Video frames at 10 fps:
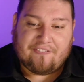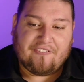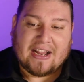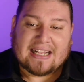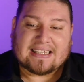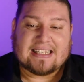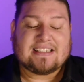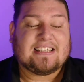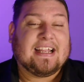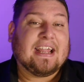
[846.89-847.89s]
Faith
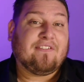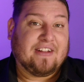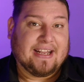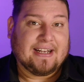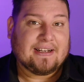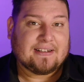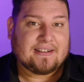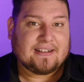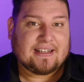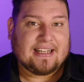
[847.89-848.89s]
is giving,
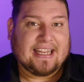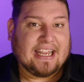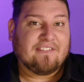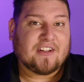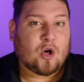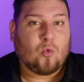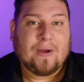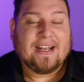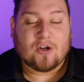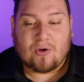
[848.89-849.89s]
even though
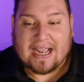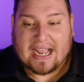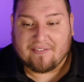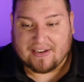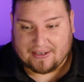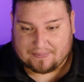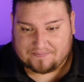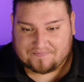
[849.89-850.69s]
we don't have it.